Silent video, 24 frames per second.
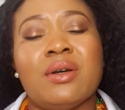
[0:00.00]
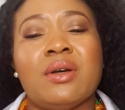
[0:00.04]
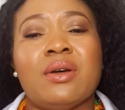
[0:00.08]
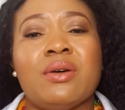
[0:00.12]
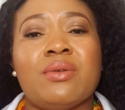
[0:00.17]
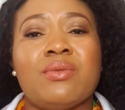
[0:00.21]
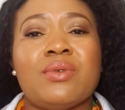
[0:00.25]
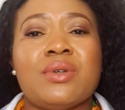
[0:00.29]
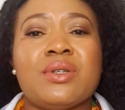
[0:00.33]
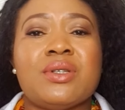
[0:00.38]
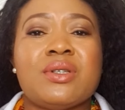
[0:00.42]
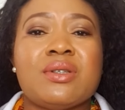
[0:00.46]

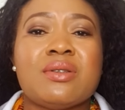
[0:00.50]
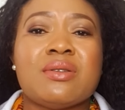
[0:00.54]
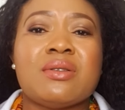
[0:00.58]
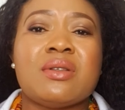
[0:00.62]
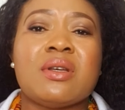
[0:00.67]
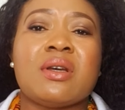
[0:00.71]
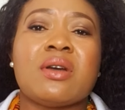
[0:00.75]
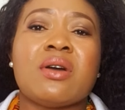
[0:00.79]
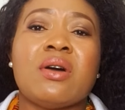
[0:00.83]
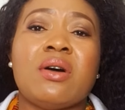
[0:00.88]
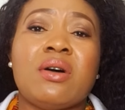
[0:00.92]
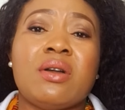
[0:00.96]
which is the
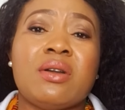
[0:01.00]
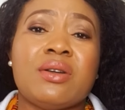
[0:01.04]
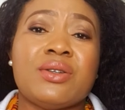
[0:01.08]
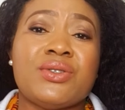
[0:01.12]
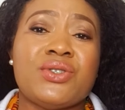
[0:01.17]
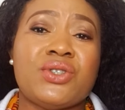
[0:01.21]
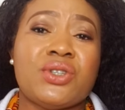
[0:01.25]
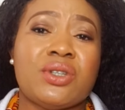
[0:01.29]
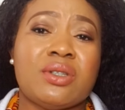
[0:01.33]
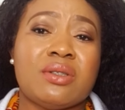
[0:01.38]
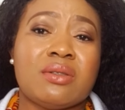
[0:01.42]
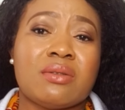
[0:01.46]

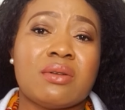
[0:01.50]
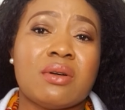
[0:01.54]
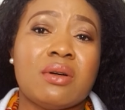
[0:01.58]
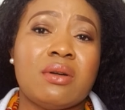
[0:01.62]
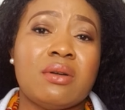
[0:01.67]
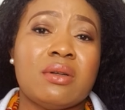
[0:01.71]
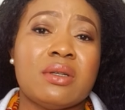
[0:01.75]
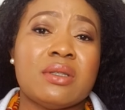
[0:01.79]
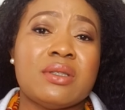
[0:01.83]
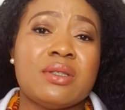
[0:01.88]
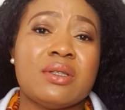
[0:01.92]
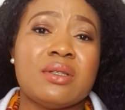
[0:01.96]

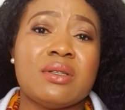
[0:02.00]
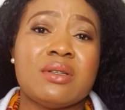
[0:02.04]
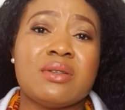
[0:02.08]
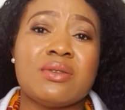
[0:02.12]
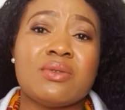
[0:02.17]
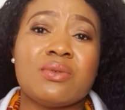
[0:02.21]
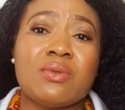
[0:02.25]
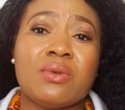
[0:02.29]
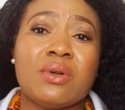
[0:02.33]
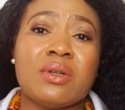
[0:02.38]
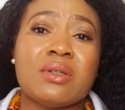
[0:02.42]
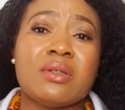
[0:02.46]
collagen is
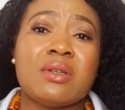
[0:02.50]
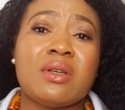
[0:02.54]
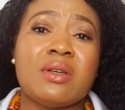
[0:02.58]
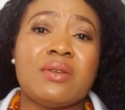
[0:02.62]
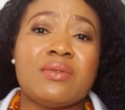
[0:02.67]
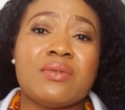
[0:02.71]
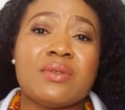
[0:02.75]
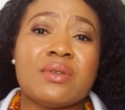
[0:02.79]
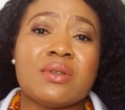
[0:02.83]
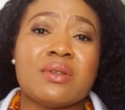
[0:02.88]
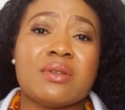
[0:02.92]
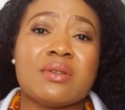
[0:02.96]
what
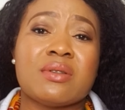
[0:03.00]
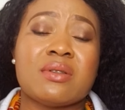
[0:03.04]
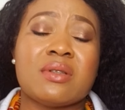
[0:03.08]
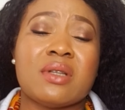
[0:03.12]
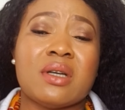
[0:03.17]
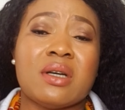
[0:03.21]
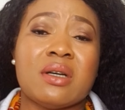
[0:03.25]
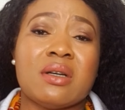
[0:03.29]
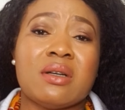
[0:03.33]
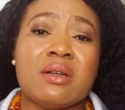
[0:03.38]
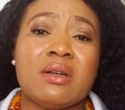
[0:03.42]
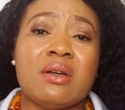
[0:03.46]
gives us
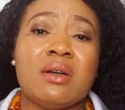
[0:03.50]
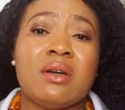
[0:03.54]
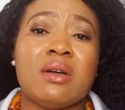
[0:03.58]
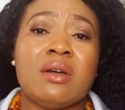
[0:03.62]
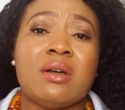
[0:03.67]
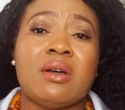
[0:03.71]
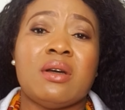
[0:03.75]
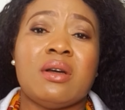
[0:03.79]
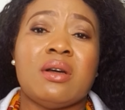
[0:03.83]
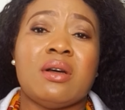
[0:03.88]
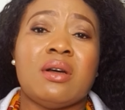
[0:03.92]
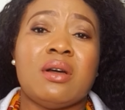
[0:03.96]
that
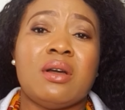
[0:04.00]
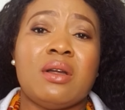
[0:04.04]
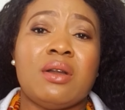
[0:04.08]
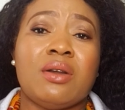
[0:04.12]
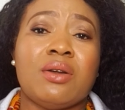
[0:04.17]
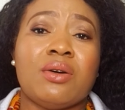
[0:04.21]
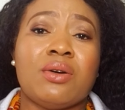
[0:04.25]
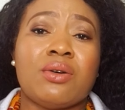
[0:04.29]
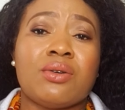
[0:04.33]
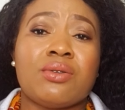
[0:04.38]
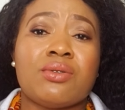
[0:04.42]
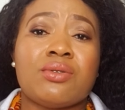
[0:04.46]

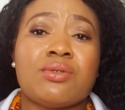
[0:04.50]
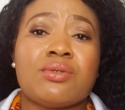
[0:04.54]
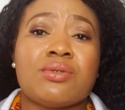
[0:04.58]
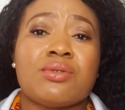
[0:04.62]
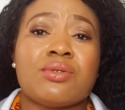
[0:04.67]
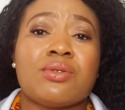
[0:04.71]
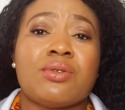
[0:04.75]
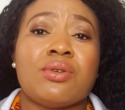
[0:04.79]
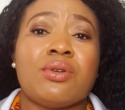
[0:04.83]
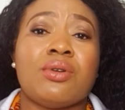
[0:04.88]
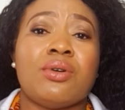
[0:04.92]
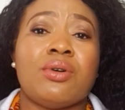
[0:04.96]

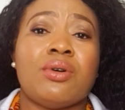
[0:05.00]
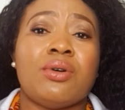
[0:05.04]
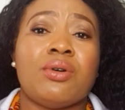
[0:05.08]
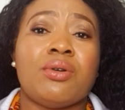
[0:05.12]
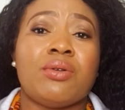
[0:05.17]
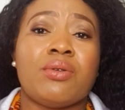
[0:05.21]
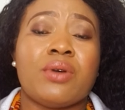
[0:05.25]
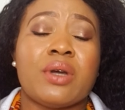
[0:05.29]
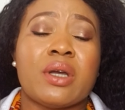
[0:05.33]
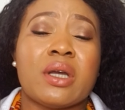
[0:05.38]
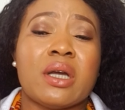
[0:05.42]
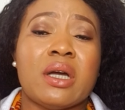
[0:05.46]

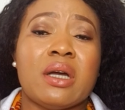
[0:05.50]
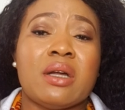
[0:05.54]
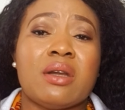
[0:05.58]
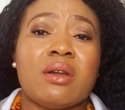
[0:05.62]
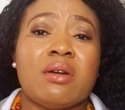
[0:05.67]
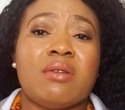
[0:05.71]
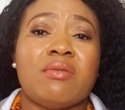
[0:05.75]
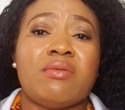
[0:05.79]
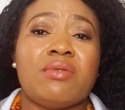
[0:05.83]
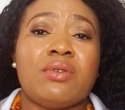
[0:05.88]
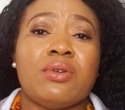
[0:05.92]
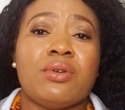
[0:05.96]
glowy kind
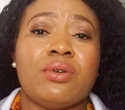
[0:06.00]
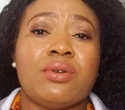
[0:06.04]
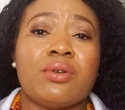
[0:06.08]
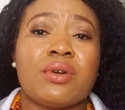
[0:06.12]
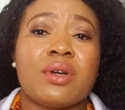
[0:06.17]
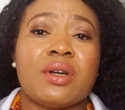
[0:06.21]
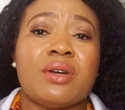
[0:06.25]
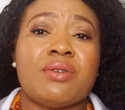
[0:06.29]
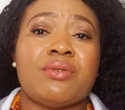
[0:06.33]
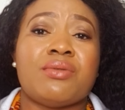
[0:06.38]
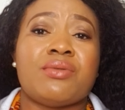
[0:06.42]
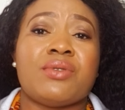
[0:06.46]
of look
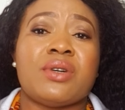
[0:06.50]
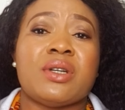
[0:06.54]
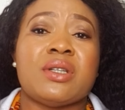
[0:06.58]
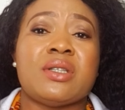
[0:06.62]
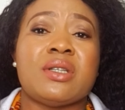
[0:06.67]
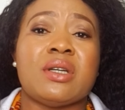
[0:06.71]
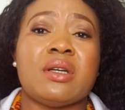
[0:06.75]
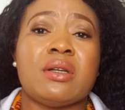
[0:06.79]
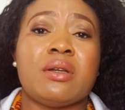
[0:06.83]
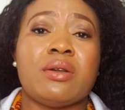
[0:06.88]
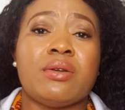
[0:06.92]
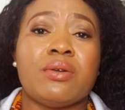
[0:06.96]
and
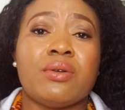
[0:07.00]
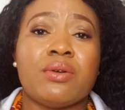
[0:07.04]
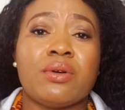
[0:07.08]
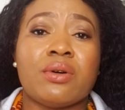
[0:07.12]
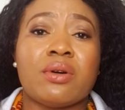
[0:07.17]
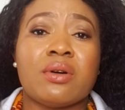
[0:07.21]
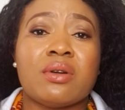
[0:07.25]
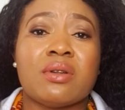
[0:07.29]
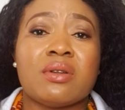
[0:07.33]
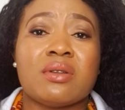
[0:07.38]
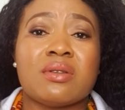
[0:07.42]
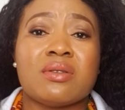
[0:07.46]
radiant
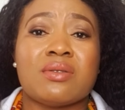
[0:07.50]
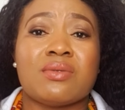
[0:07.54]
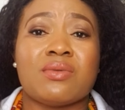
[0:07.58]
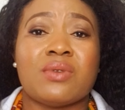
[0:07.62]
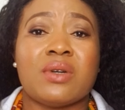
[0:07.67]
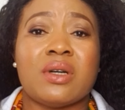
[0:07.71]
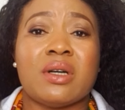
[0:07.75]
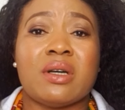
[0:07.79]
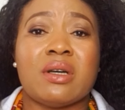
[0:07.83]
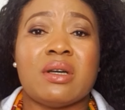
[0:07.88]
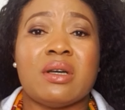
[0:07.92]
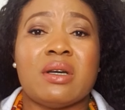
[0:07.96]
look. That's
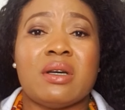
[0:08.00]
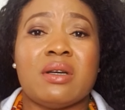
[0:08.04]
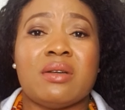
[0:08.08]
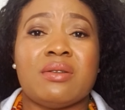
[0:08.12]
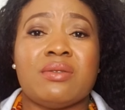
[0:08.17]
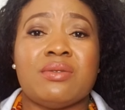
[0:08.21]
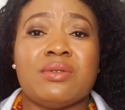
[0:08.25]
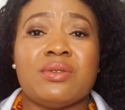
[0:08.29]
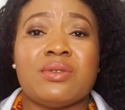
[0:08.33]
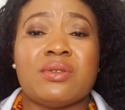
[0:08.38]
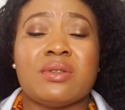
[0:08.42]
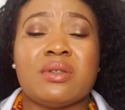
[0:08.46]
why I
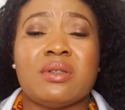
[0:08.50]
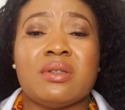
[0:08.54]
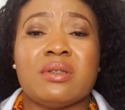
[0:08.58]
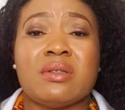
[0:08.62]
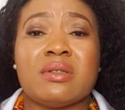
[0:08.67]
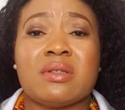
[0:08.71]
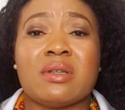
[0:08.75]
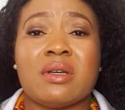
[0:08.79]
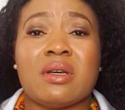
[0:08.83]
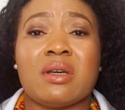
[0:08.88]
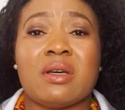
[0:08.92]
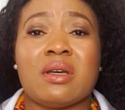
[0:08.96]
usually
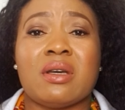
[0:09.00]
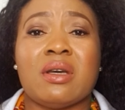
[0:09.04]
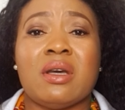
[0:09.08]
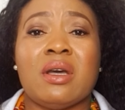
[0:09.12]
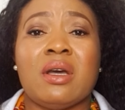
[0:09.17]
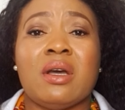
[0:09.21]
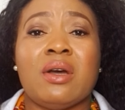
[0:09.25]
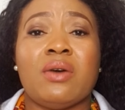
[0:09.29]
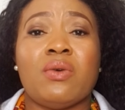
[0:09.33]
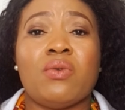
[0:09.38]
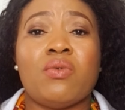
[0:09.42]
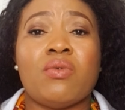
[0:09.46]
say,
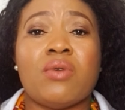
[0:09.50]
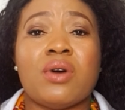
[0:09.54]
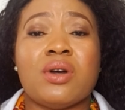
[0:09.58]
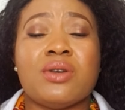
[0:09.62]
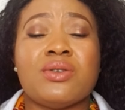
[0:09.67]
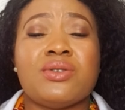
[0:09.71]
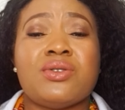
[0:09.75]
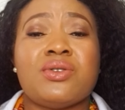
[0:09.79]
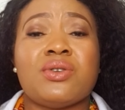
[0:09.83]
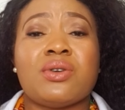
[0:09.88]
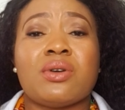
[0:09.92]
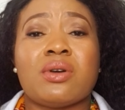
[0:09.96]

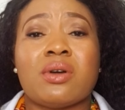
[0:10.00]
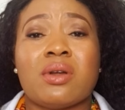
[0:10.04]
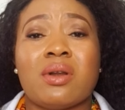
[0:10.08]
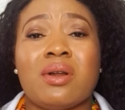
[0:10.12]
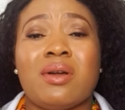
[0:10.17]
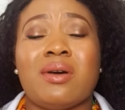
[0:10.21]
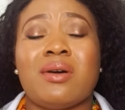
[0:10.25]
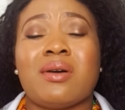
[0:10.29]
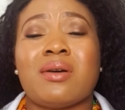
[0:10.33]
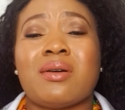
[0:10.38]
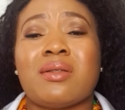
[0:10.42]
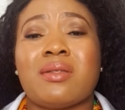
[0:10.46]
once you
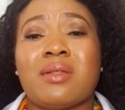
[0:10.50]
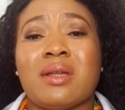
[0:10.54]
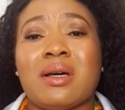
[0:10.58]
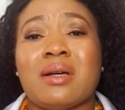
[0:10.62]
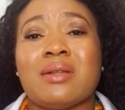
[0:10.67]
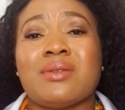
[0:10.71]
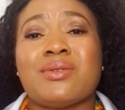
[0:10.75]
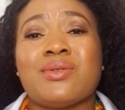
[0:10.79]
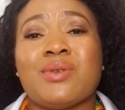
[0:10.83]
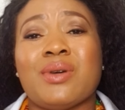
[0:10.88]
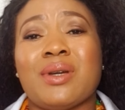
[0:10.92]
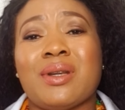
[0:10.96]
clock
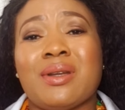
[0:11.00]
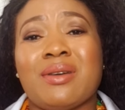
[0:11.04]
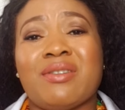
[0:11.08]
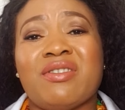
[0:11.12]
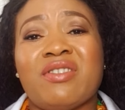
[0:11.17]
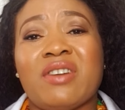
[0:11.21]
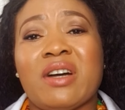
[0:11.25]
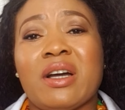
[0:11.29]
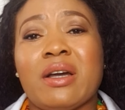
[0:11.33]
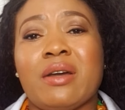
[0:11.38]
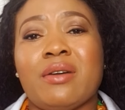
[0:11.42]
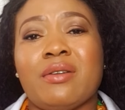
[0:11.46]
that
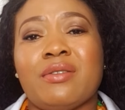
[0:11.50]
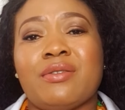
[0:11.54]
25